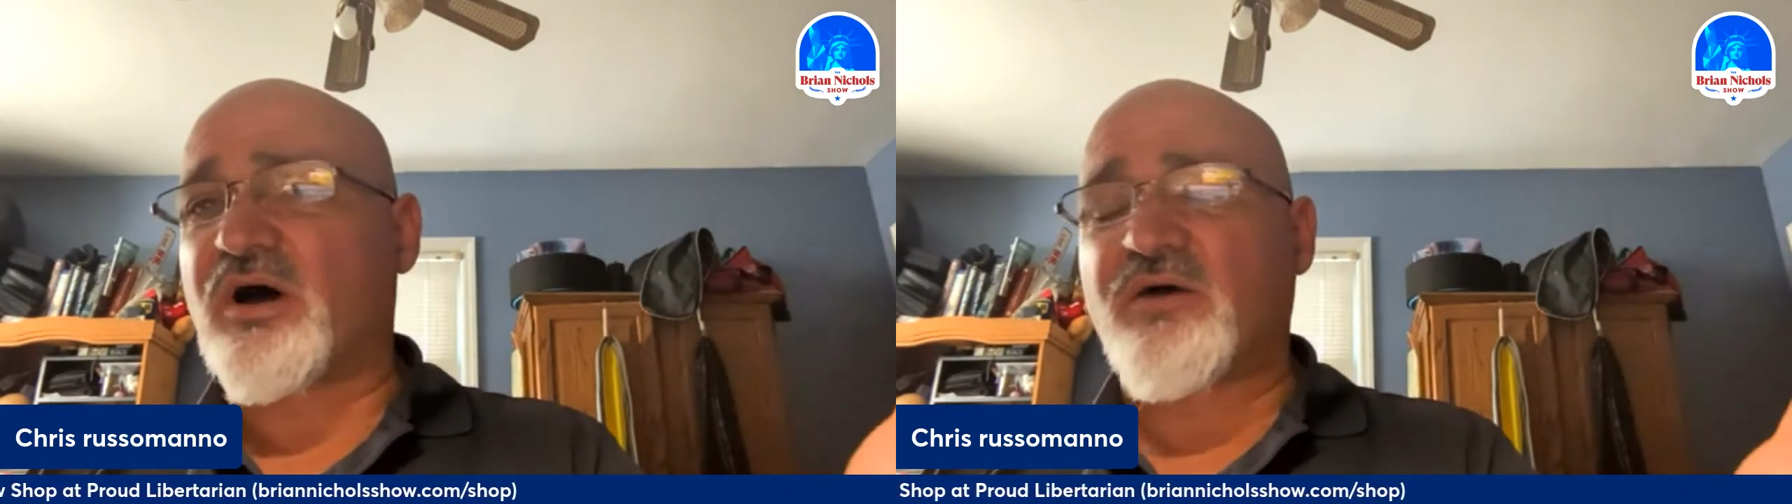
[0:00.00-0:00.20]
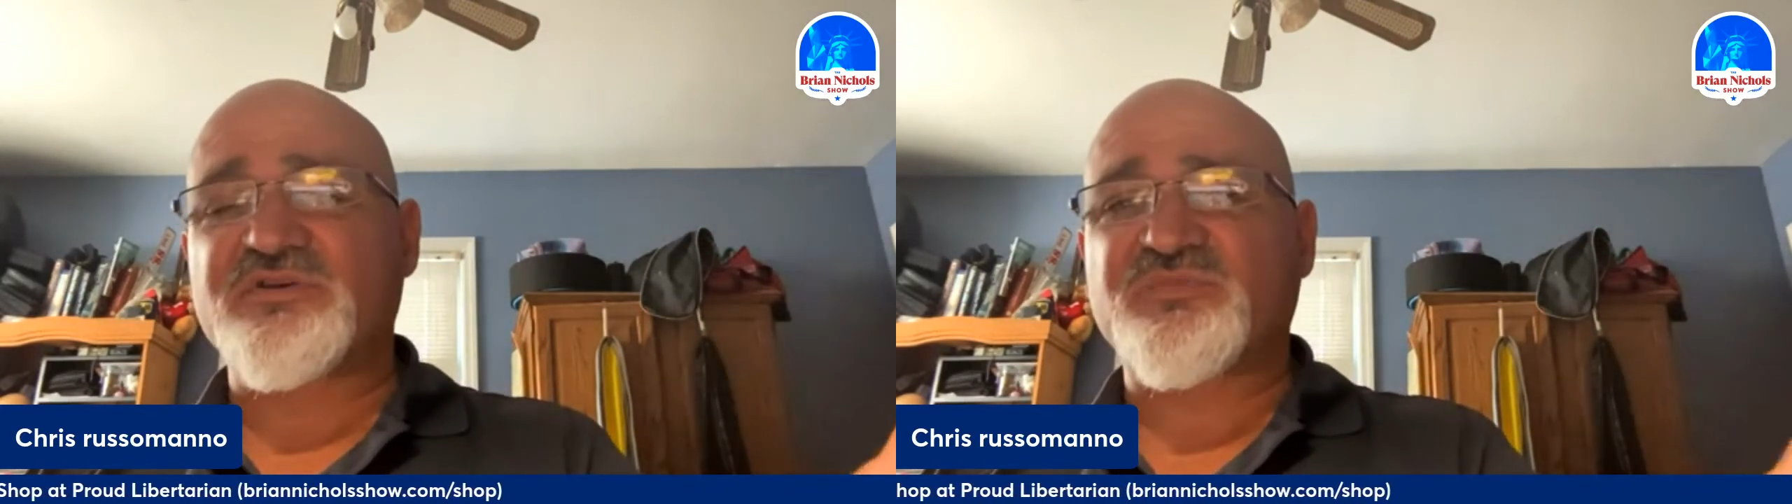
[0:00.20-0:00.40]

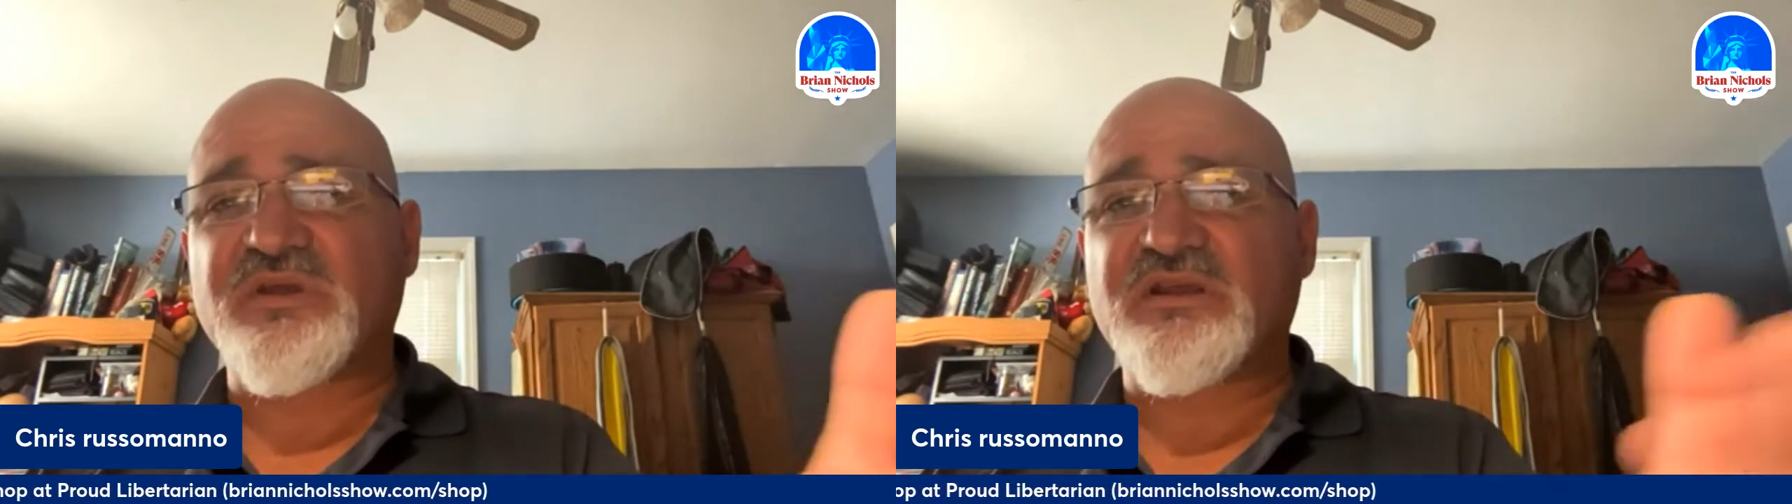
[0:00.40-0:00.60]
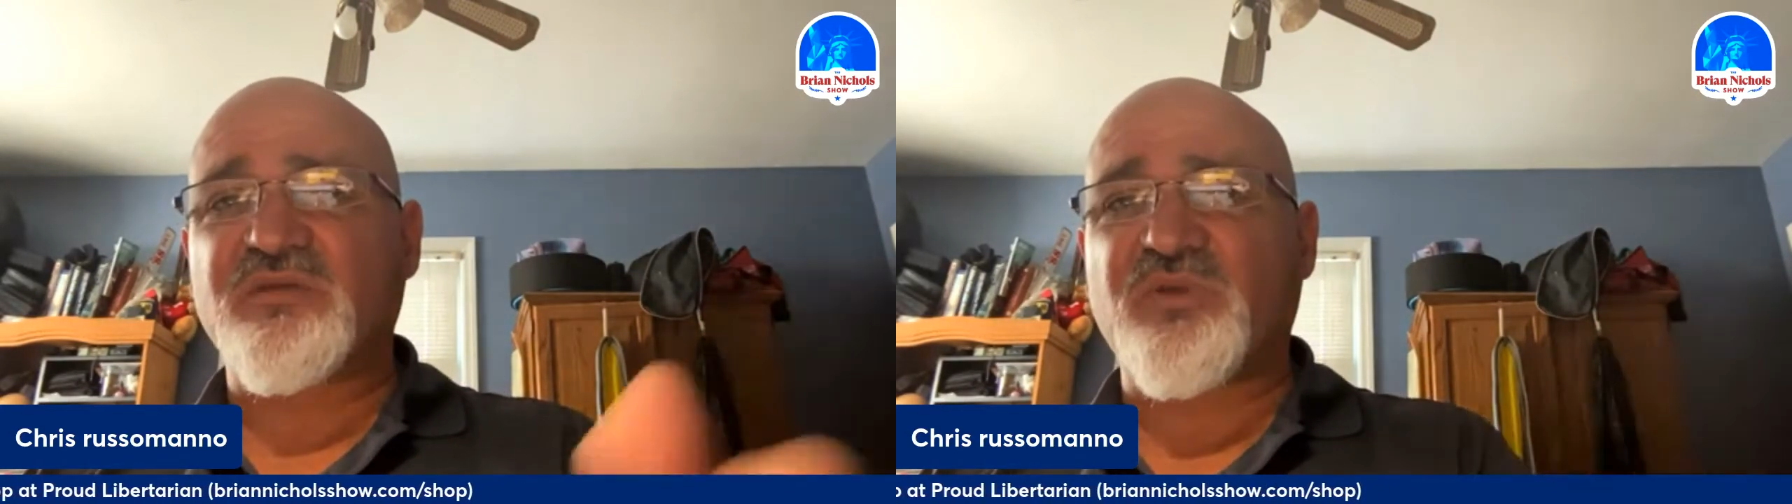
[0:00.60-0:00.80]
I was
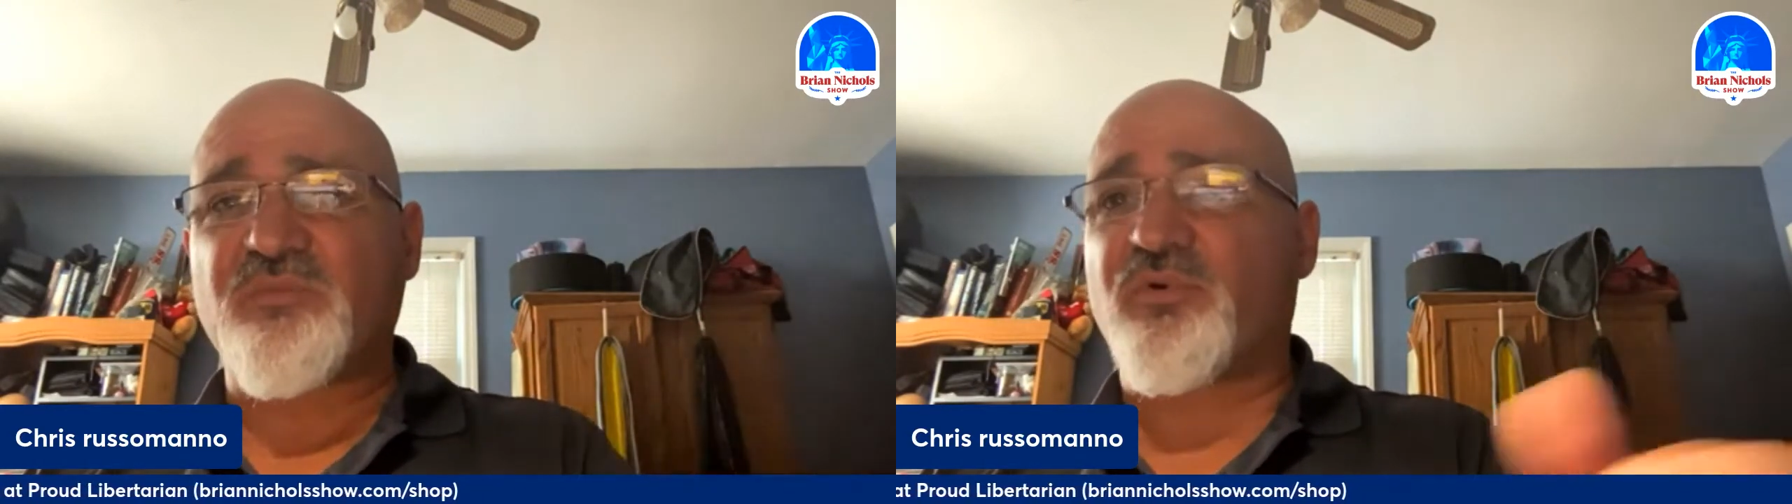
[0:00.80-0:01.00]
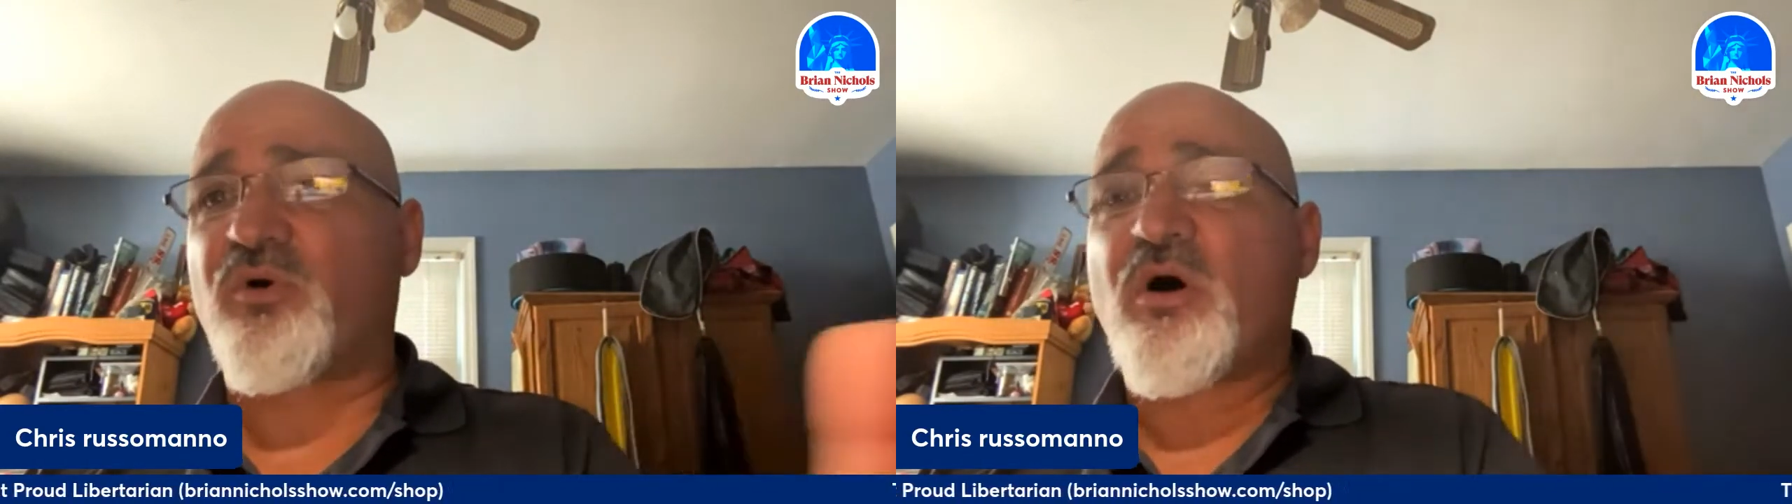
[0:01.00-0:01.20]
speaking to
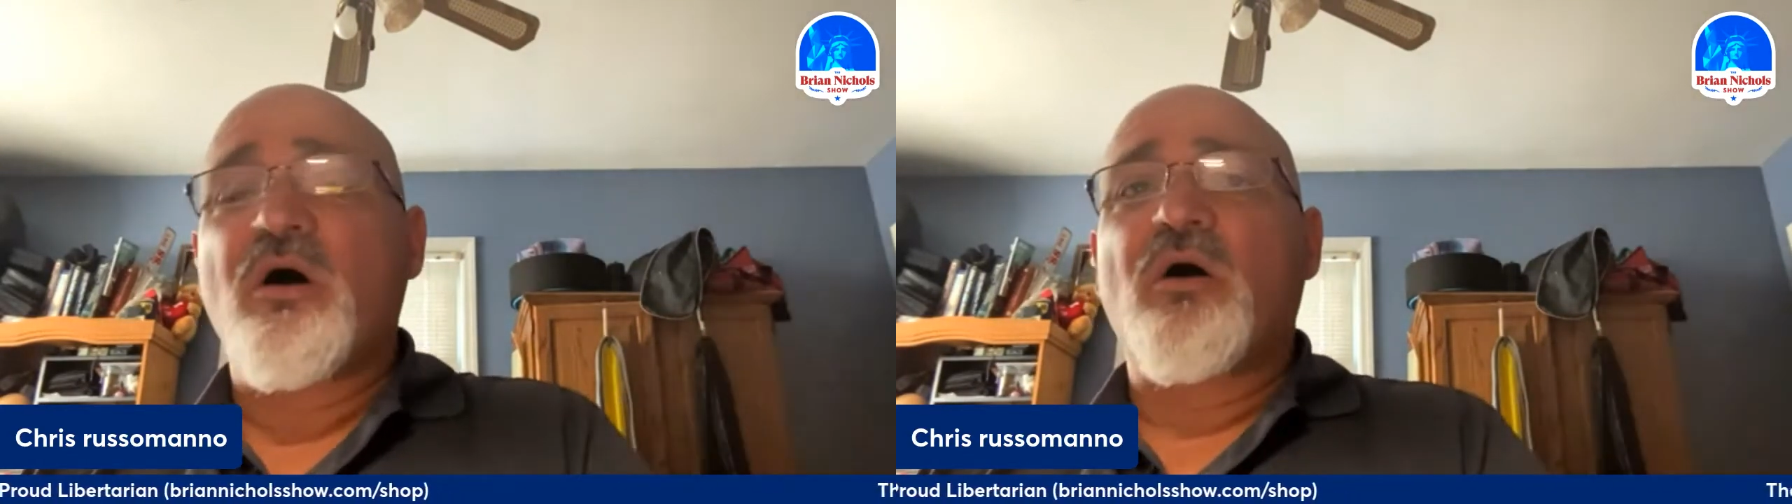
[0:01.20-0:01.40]
people,